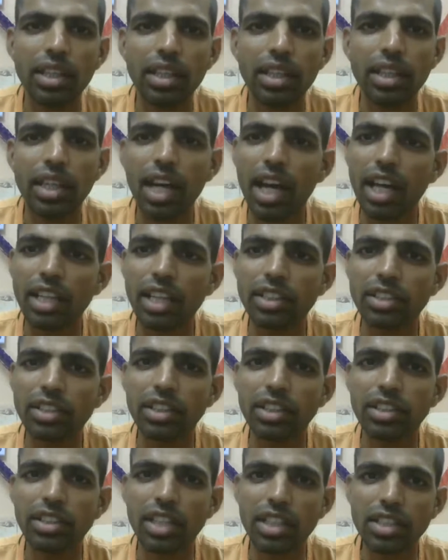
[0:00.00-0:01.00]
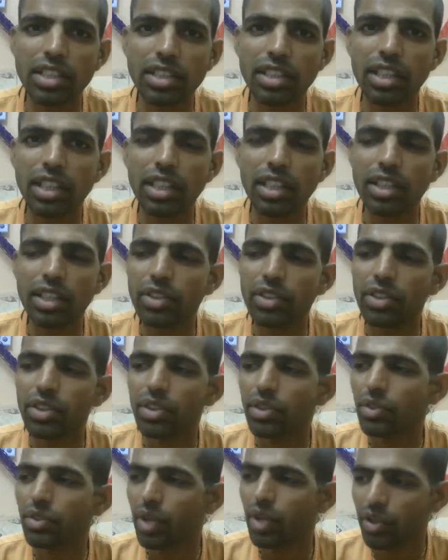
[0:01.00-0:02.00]
He asks such thing,
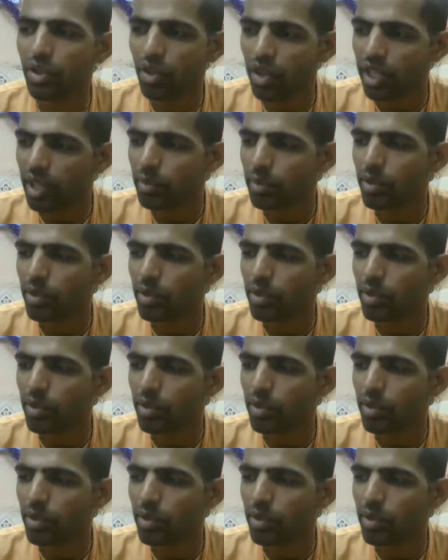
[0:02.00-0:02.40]
you are not